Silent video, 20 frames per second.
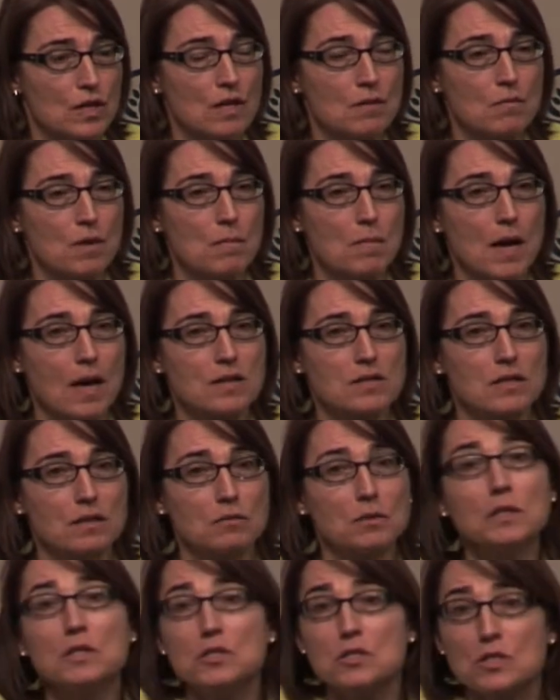in Mombasa,
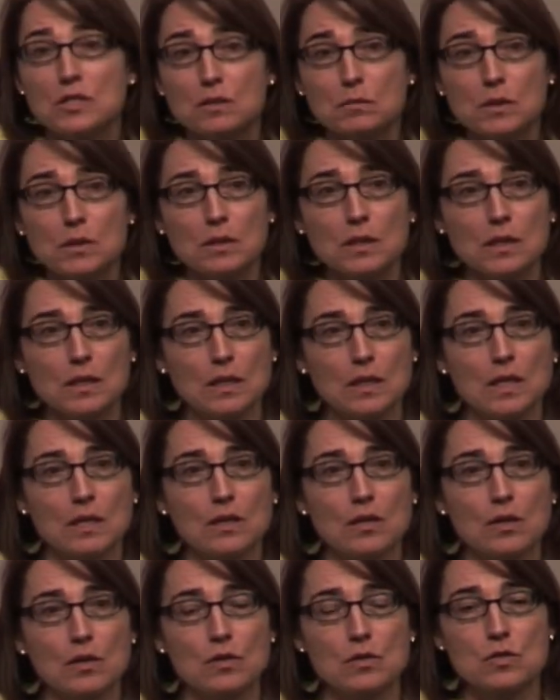religious community
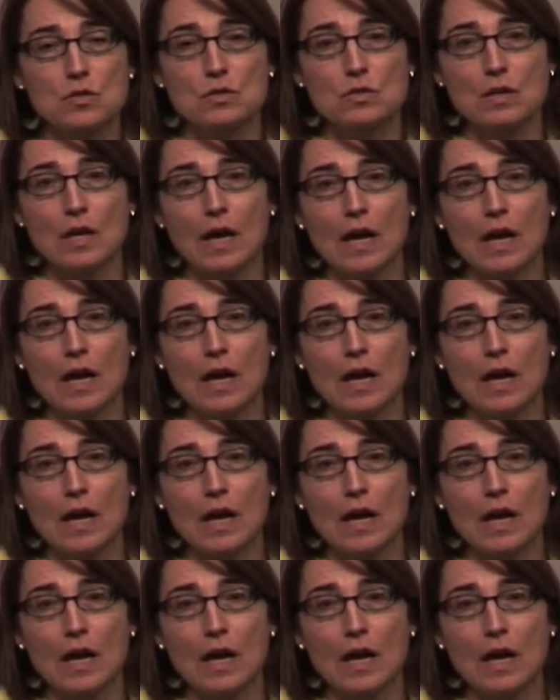leaders,